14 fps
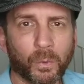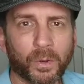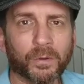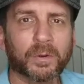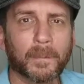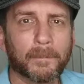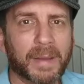
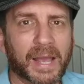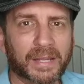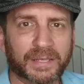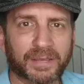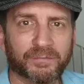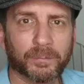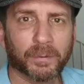Welcome
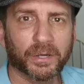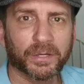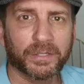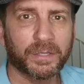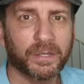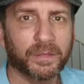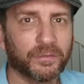back,
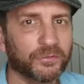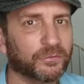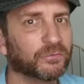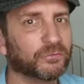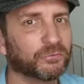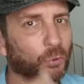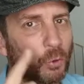everybody.
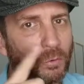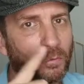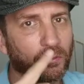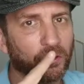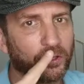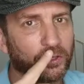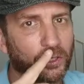This is
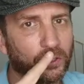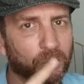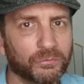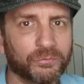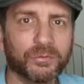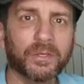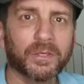Joel the
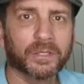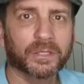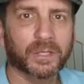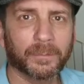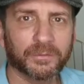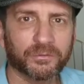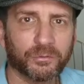Nose
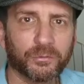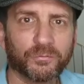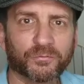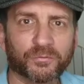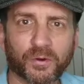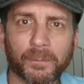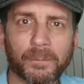coming to you
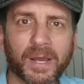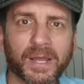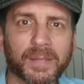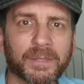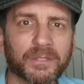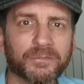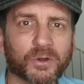from
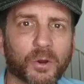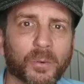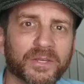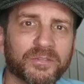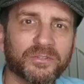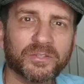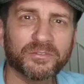Miami as
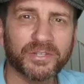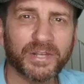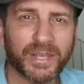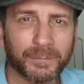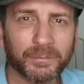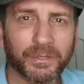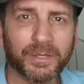always, and
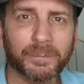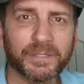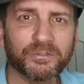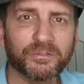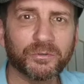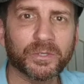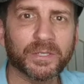today I'm going to
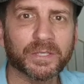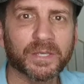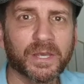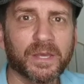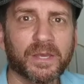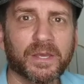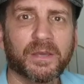be
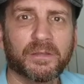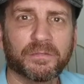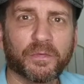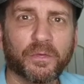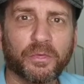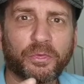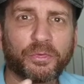doing
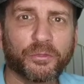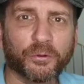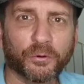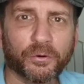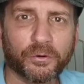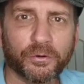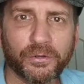the
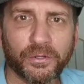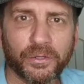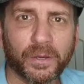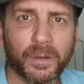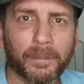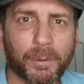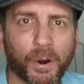third
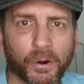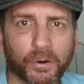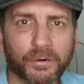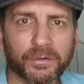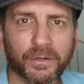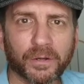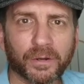
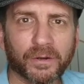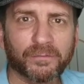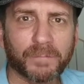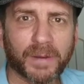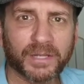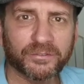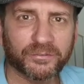part
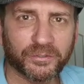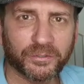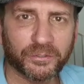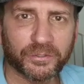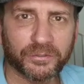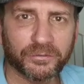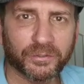of my
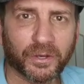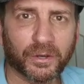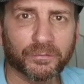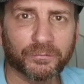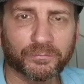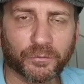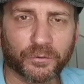series
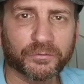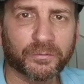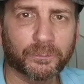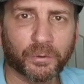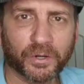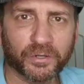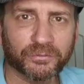of first
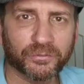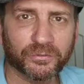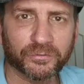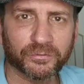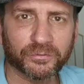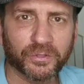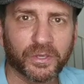
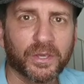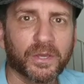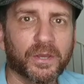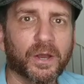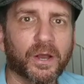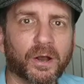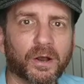impressions
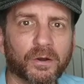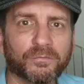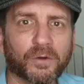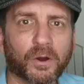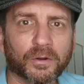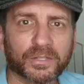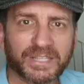
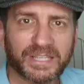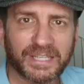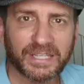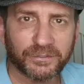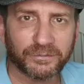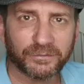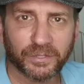of
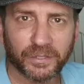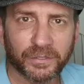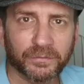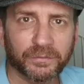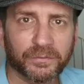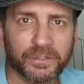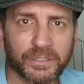Arquiste,
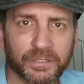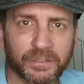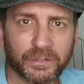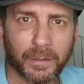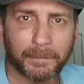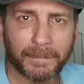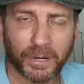
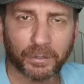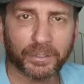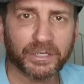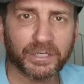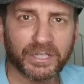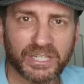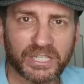the
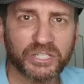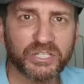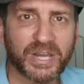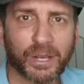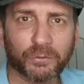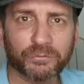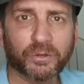American
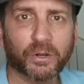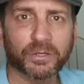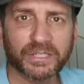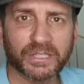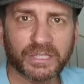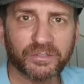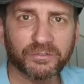niche house
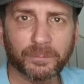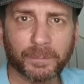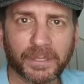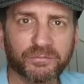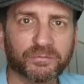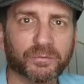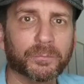Arquiste
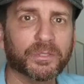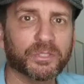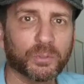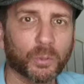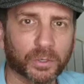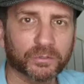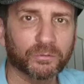based from New
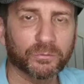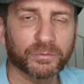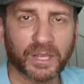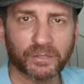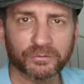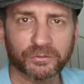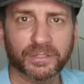York,
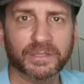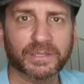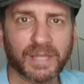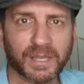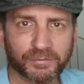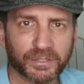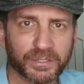
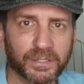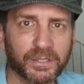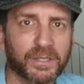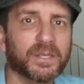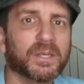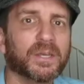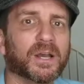2011.
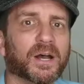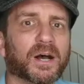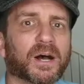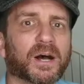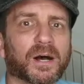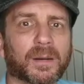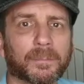
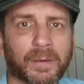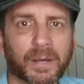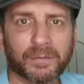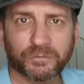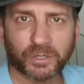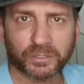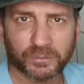
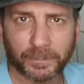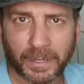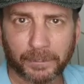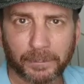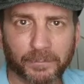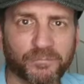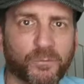I've talked
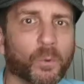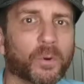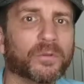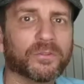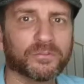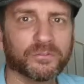about it before.